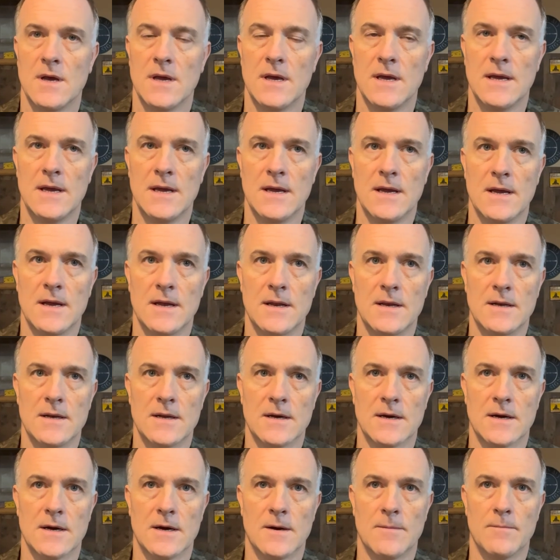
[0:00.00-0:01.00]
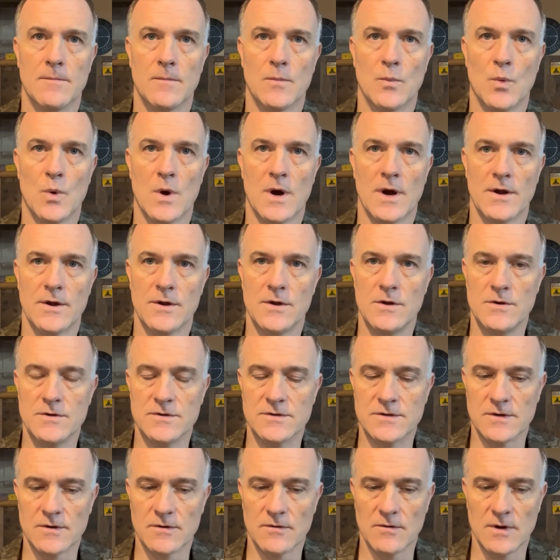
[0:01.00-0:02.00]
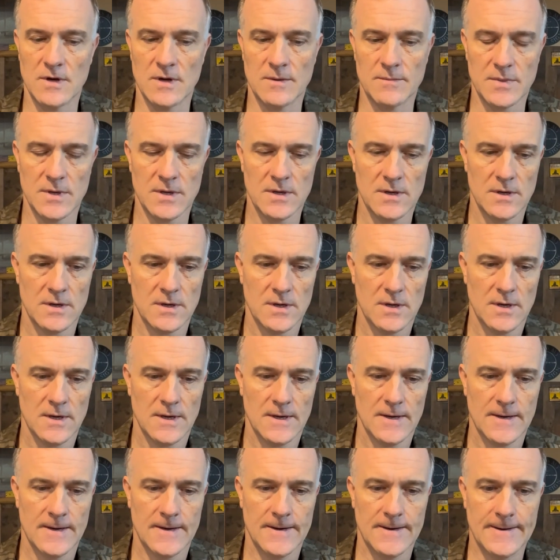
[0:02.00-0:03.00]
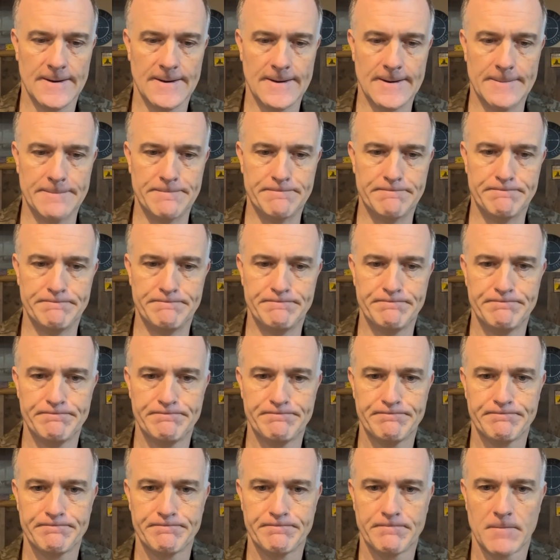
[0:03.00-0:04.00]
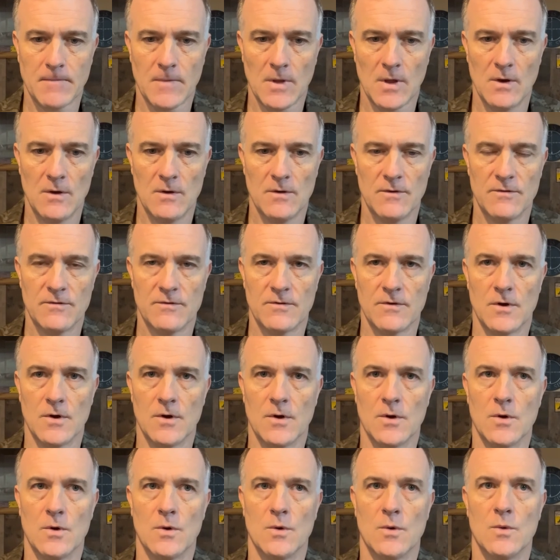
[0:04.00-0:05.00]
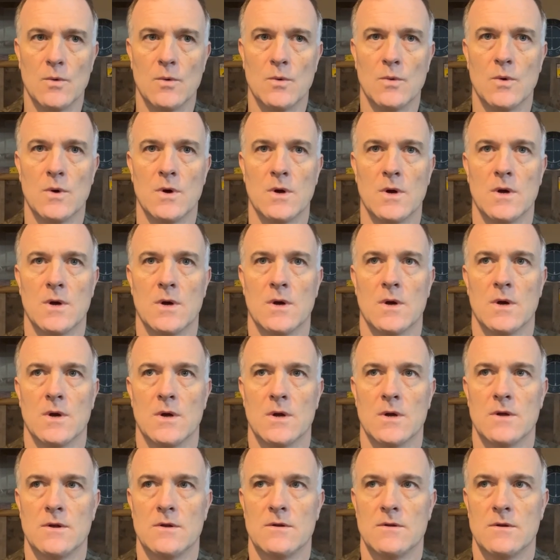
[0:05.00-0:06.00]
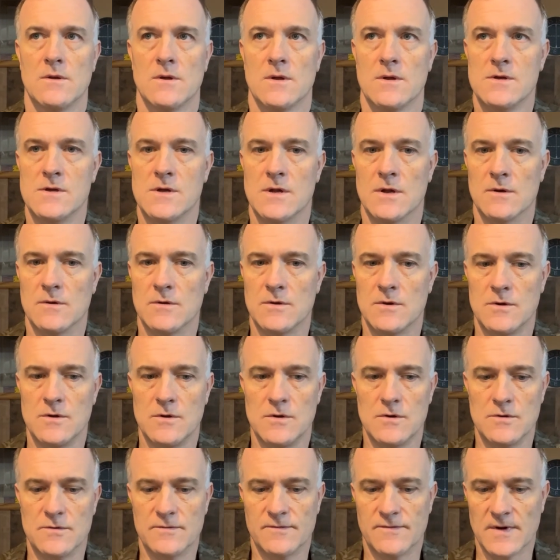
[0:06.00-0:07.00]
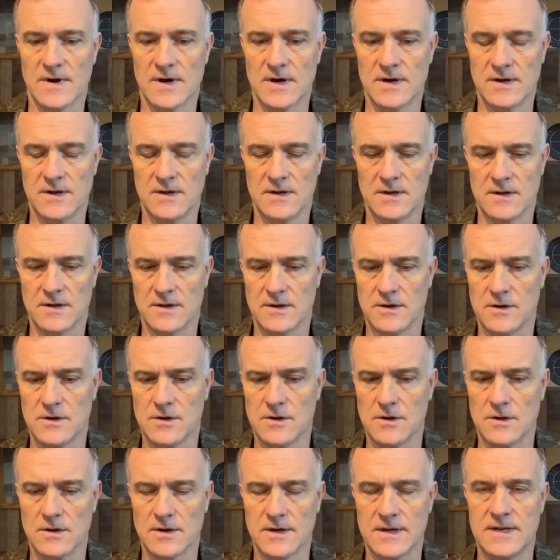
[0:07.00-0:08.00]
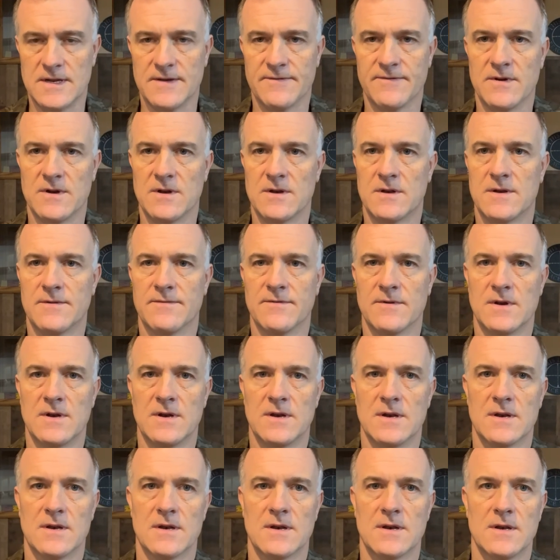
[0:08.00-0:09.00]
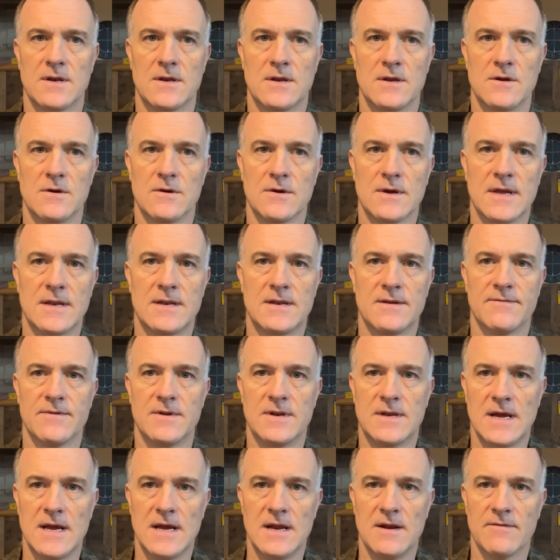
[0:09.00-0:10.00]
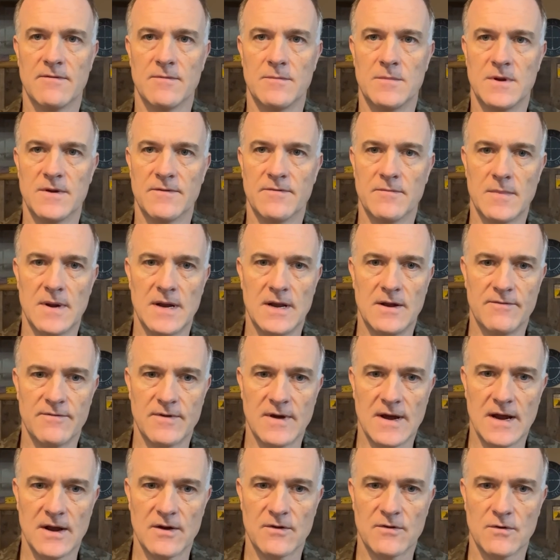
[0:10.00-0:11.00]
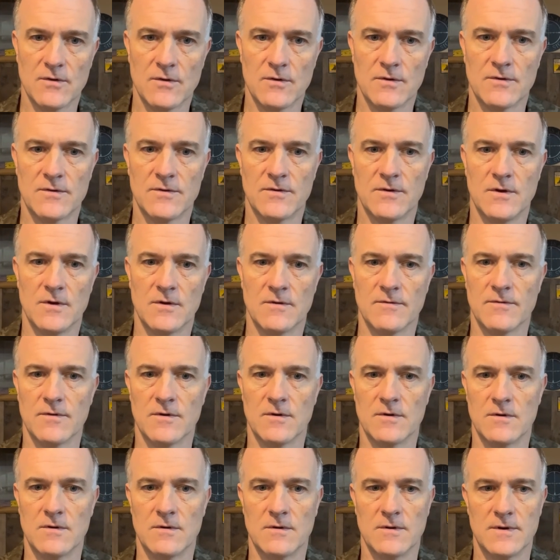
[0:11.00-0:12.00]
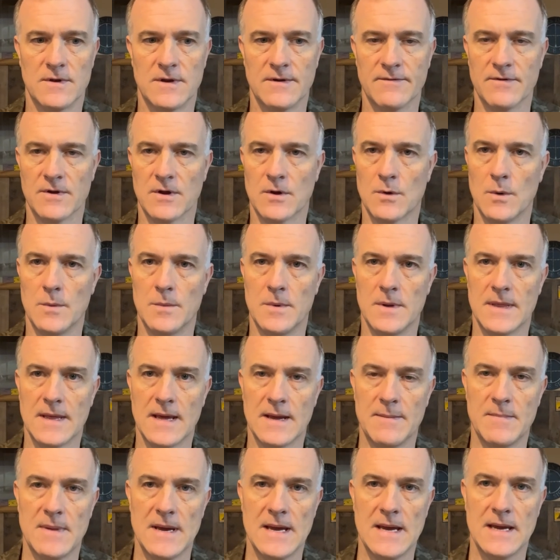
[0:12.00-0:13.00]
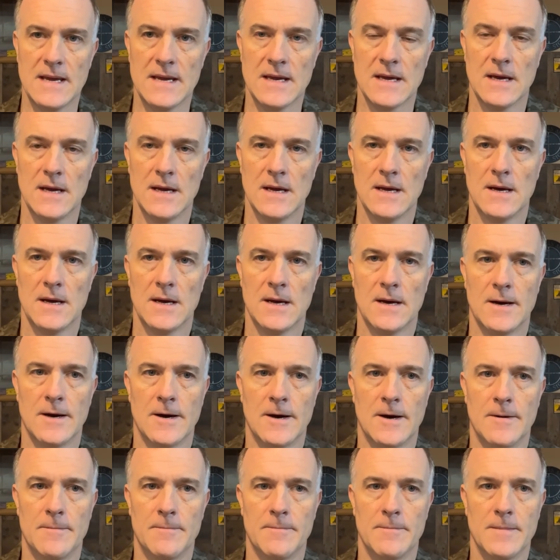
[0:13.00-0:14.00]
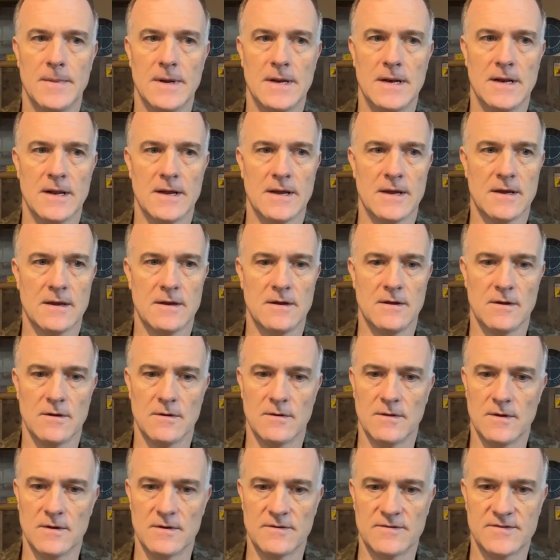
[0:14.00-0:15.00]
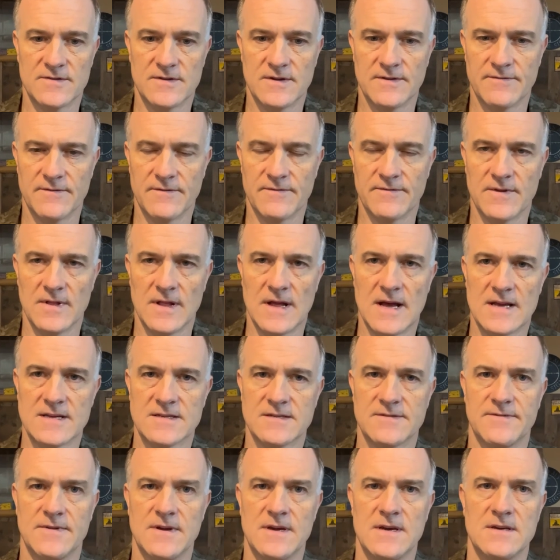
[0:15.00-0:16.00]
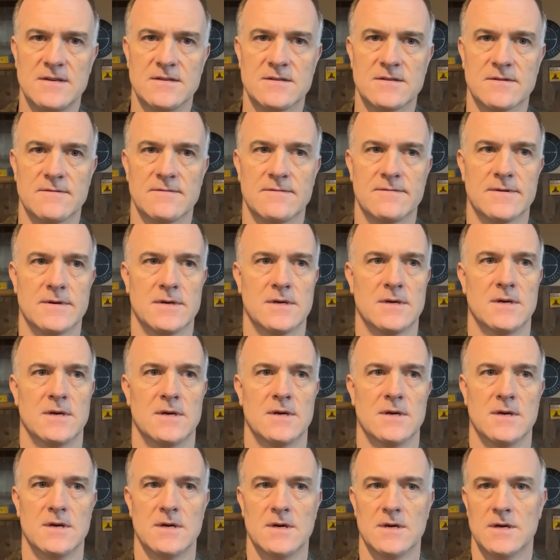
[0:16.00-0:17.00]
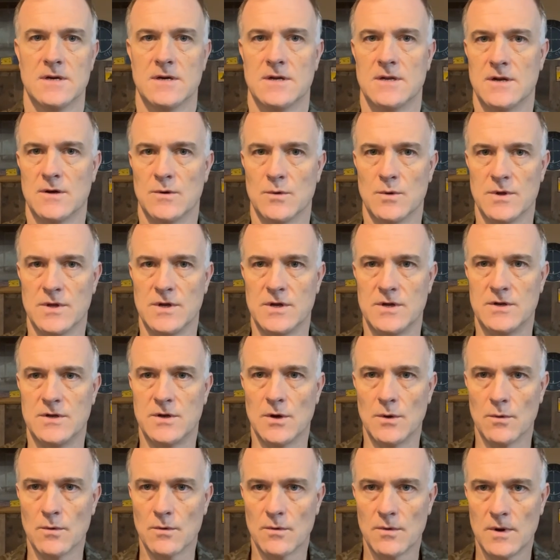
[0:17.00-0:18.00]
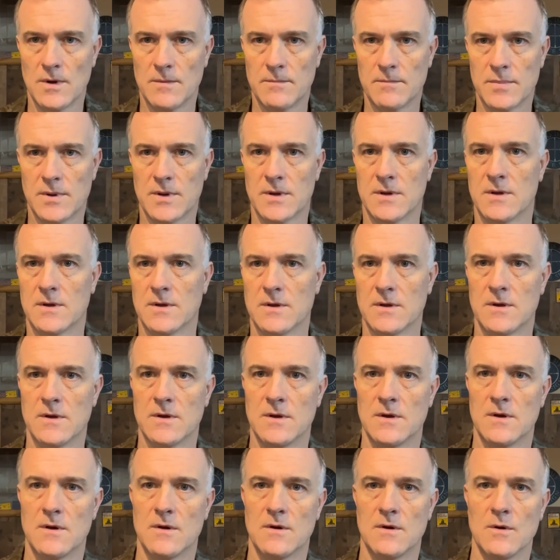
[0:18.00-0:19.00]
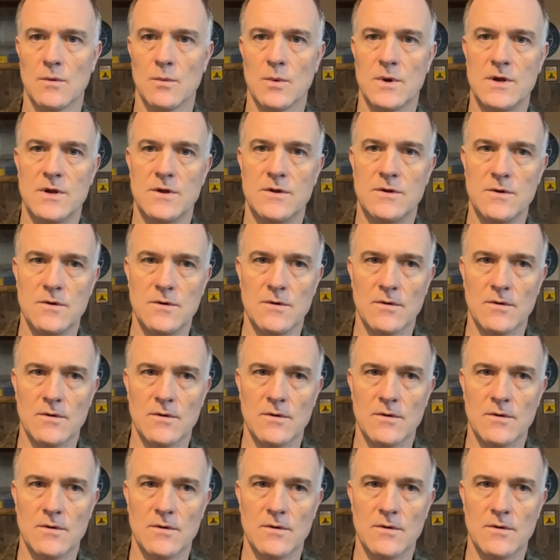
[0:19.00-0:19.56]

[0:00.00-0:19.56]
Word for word: and um, why you're using the crimp. Um, so you know, you use very, you, can look at different, different, you'll get different data from different manufacturers, you know, for different equipment they make. Um, and like, you know, there's different philosophies of, you know, whether you don't crimp or when you do